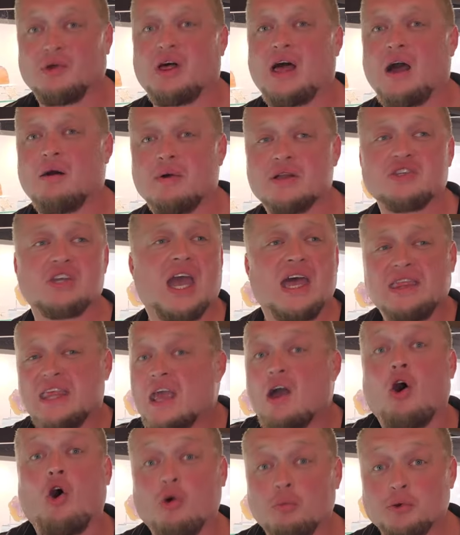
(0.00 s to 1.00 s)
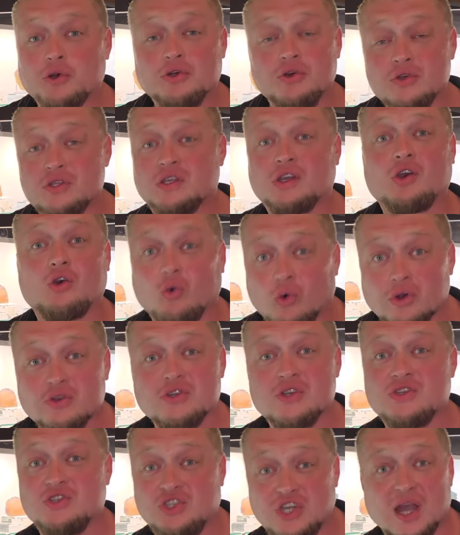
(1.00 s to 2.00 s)
how much, and they all produce
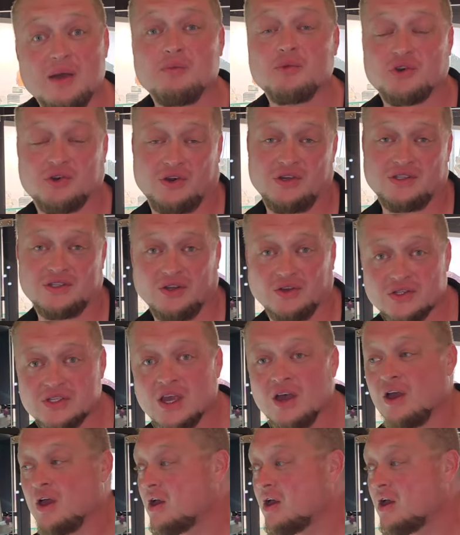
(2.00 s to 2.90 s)
gorgeous gem crystals.